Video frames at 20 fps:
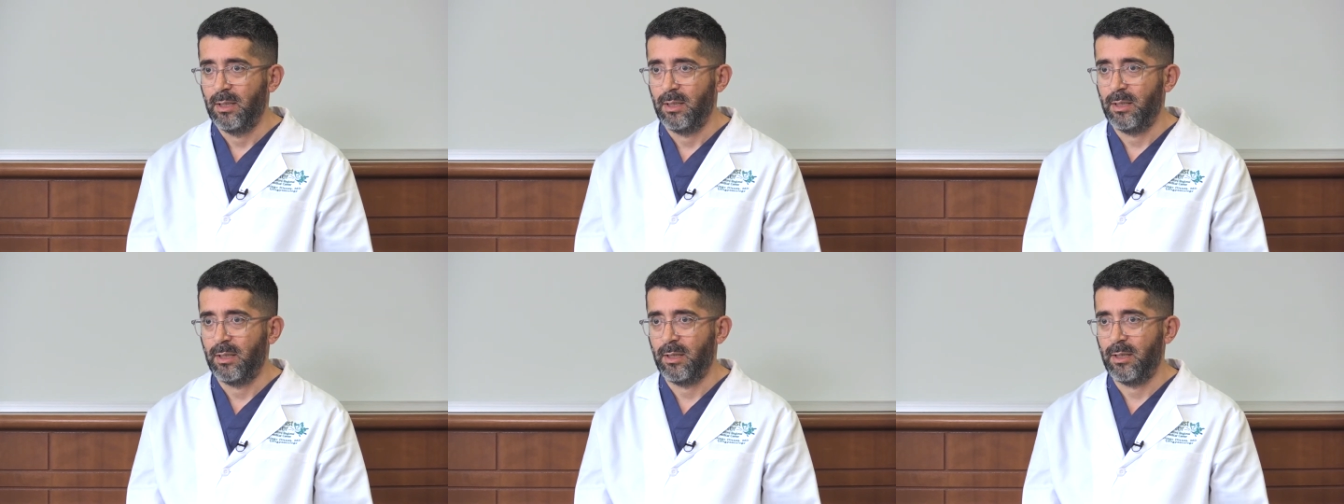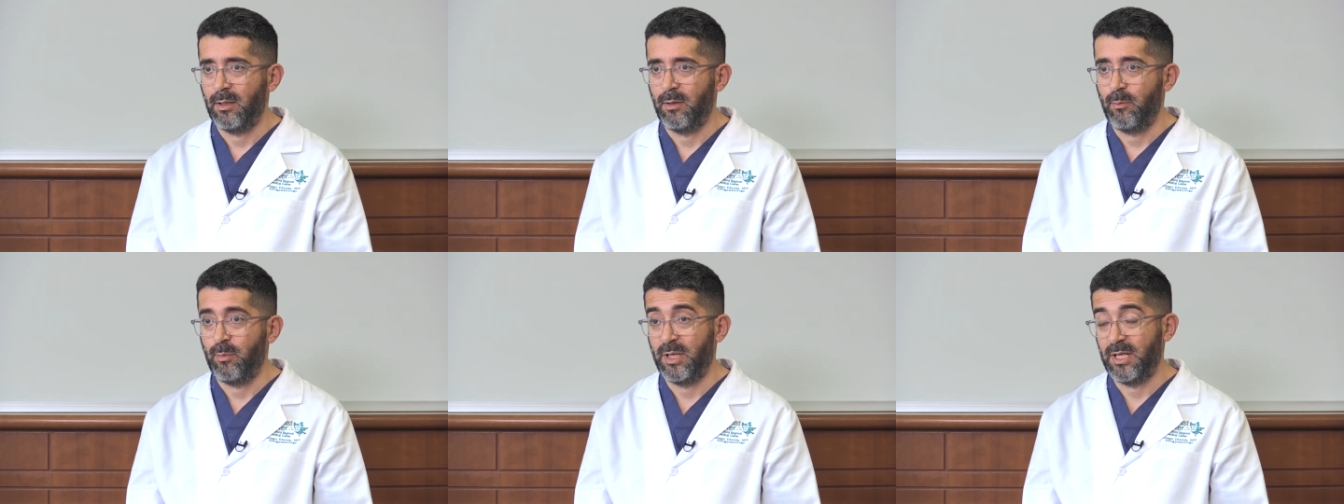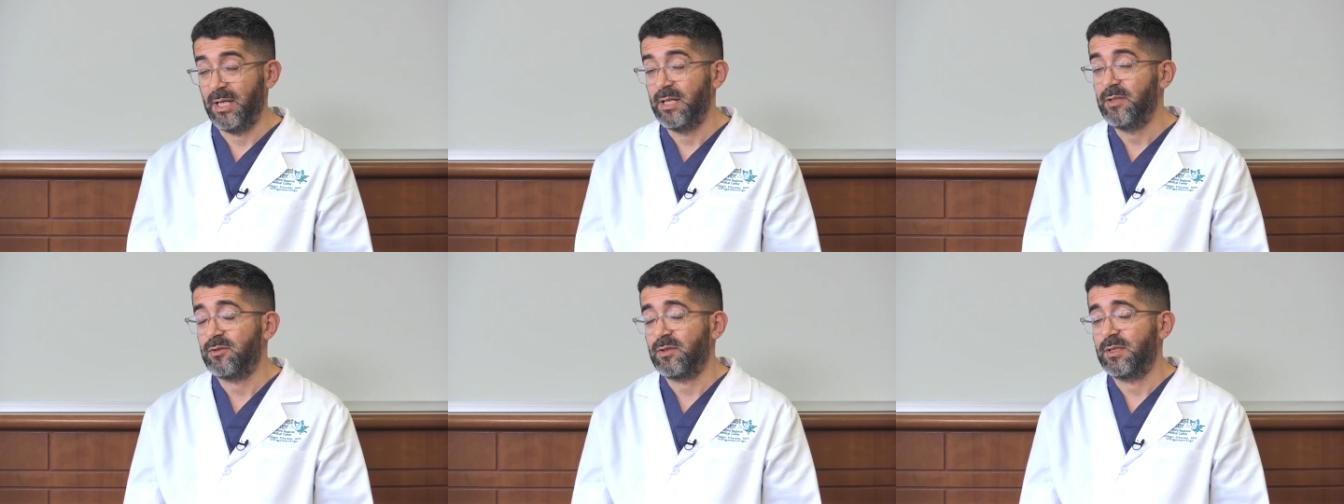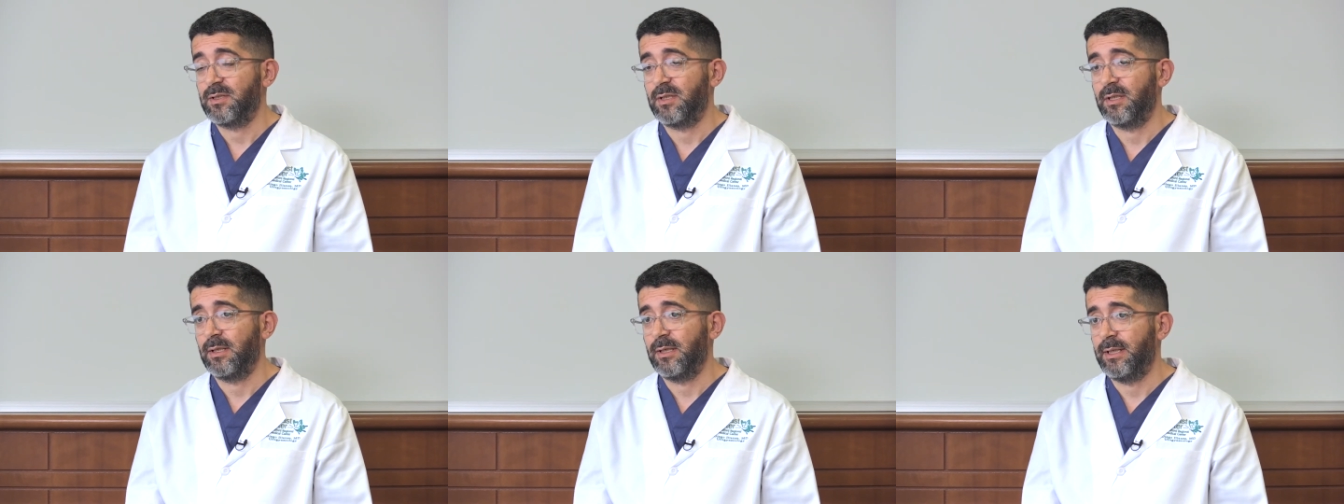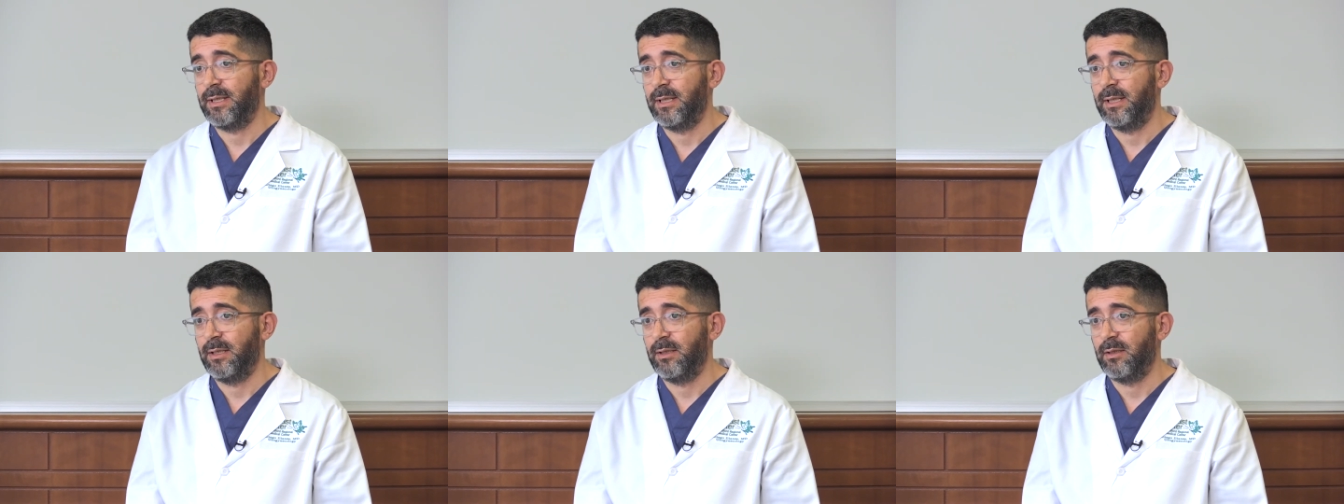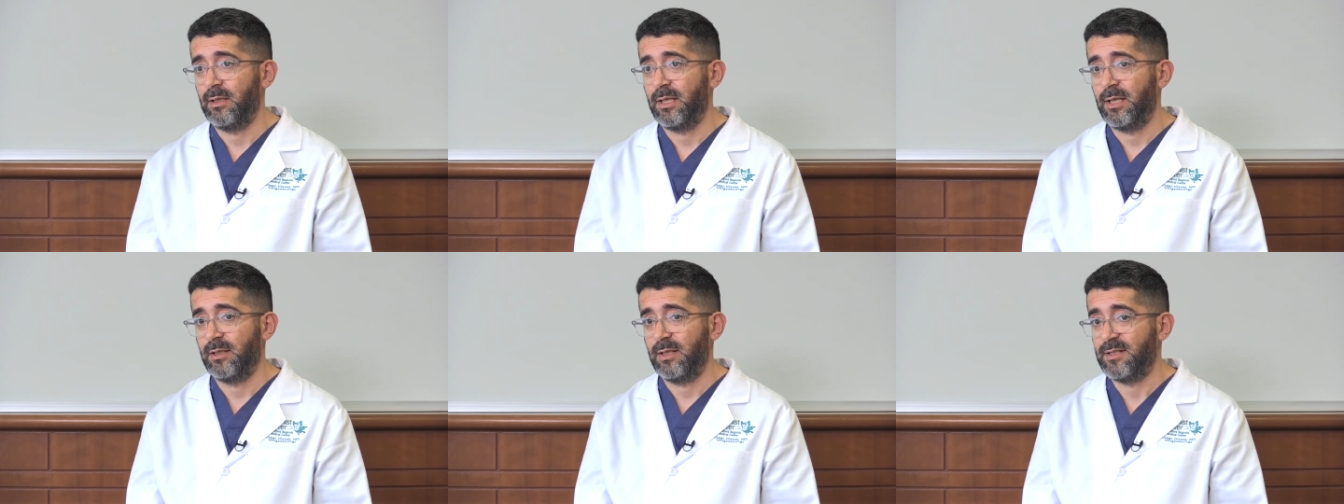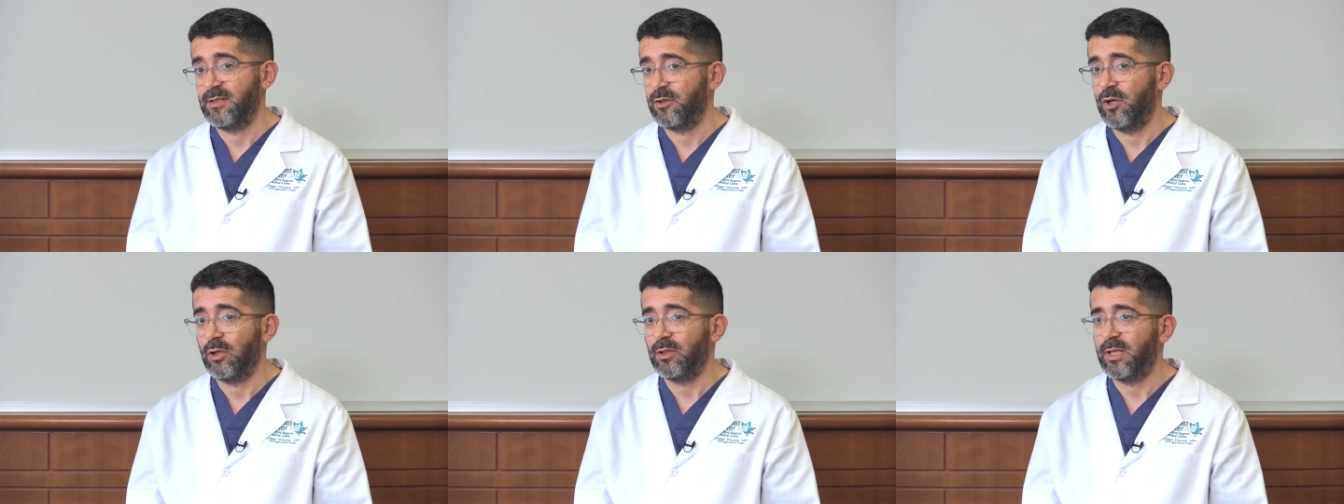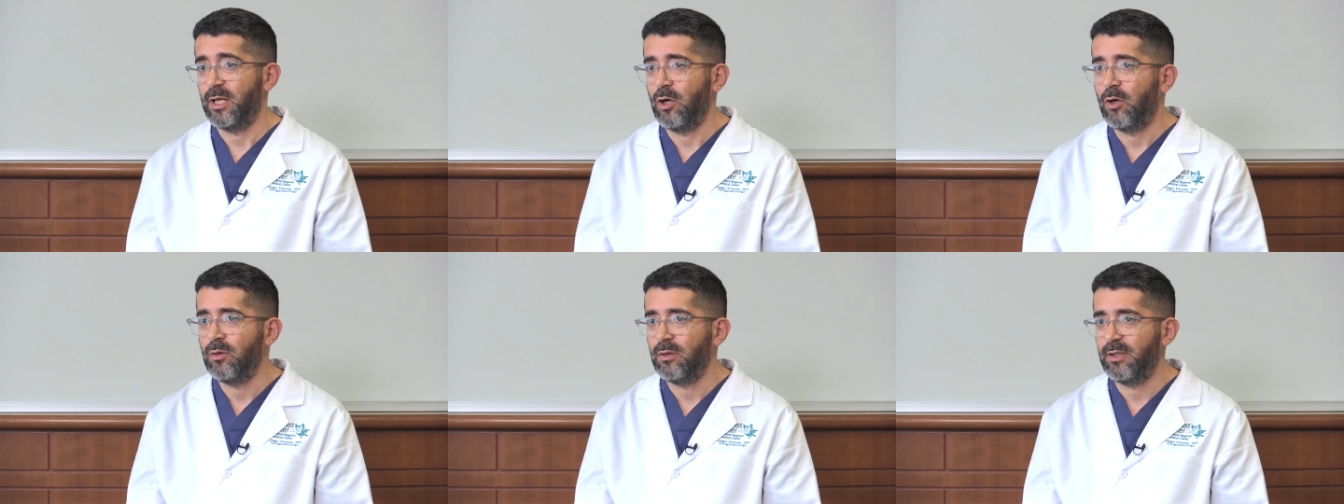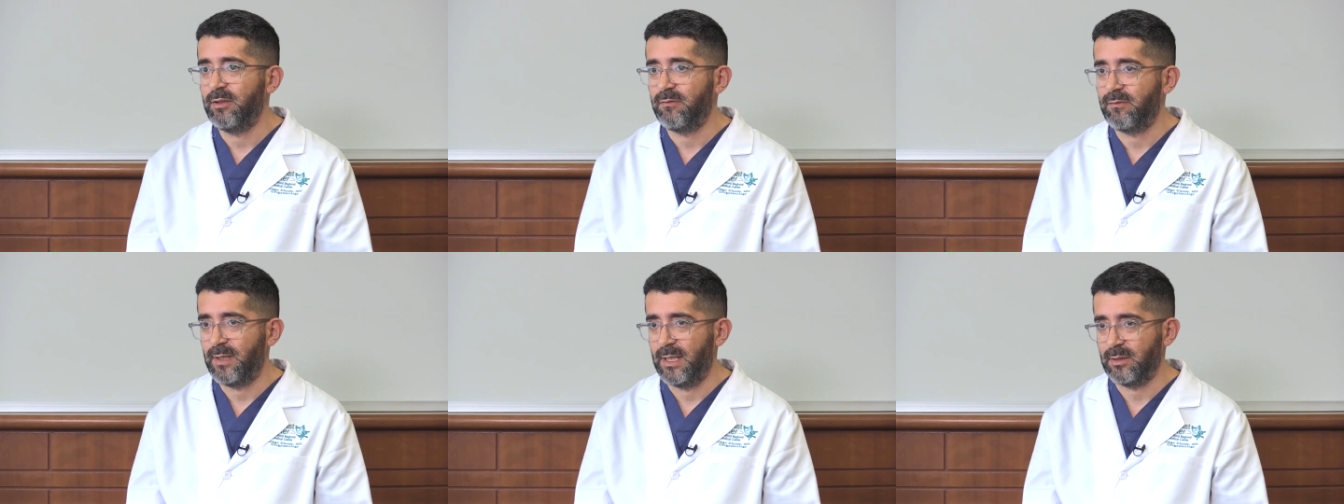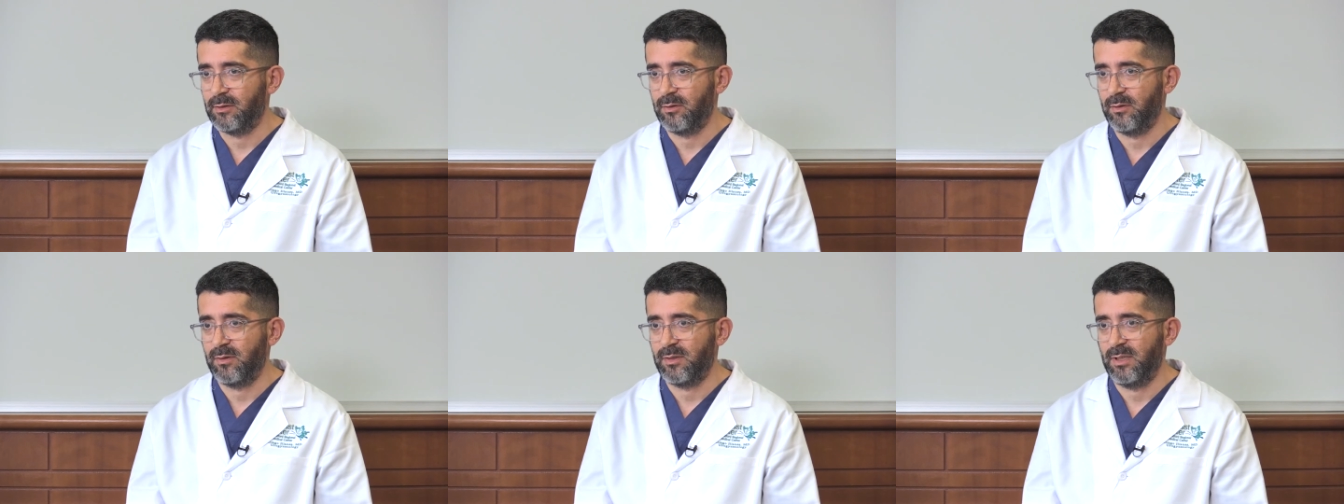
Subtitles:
But interestingly, it's not the only factor.